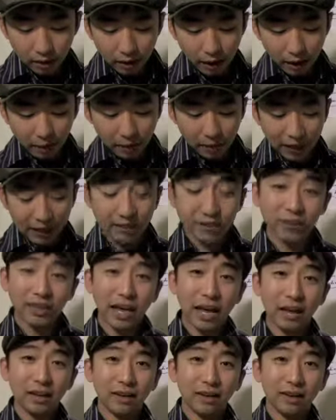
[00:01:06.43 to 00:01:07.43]
On page
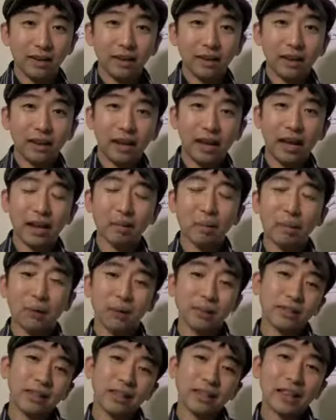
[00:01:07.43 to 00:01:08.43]
10, an
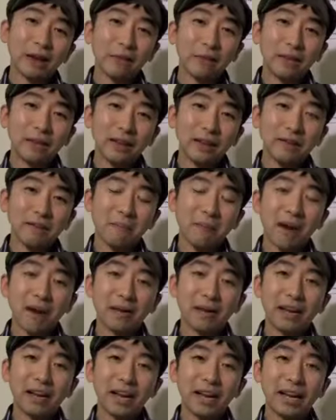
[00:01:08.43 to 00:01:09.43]
important thing that we'll think
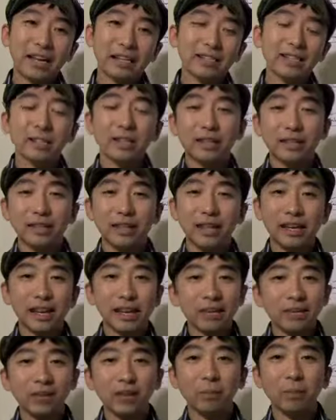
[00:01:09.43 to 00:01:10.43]
about is the
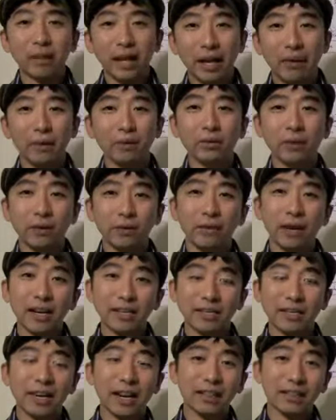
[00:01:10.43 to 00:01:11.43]
interplay between
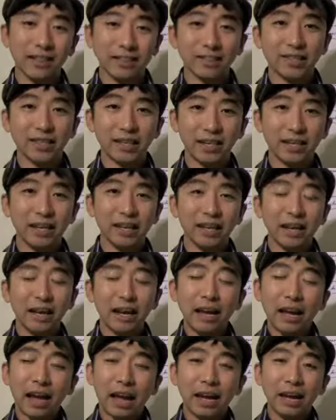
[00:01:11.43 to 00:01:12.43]
race and ethnicity,
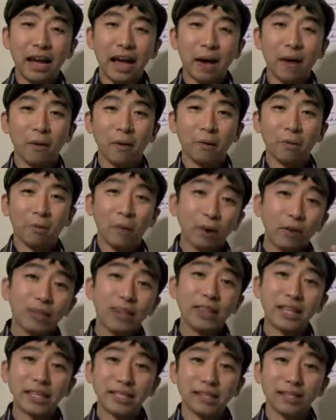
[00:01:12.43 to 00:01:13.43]
and how both
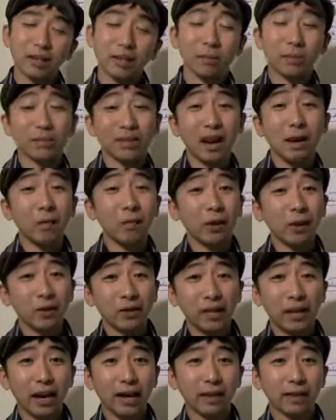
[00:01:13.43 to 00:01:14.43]
of these terms, not one
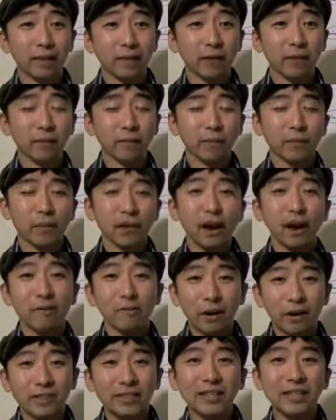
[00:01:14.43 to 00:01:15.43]
or the other, are
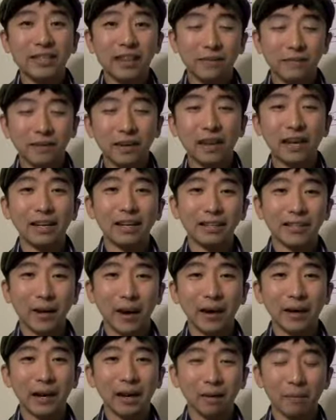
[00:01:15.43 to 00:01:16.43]
very significant in
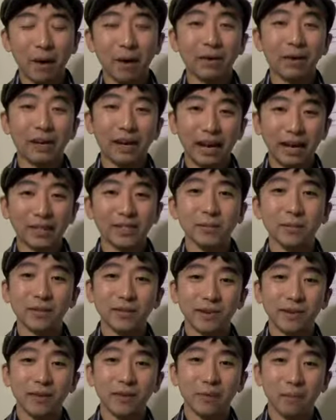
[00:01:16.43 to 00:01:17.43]
talking about Asian
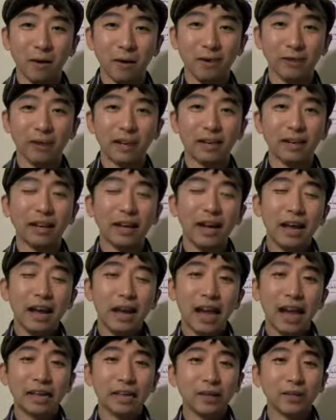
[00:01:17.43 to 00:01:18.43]
Pacific American
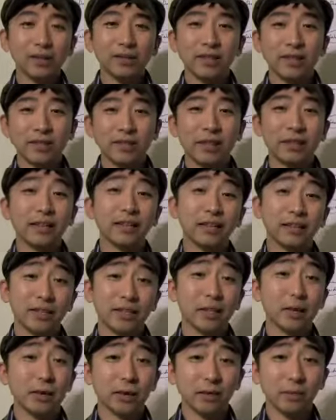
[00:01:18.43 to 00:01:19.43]
and US
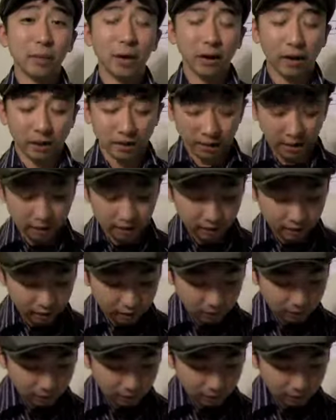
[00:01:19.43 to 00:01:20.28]
Latino experiences.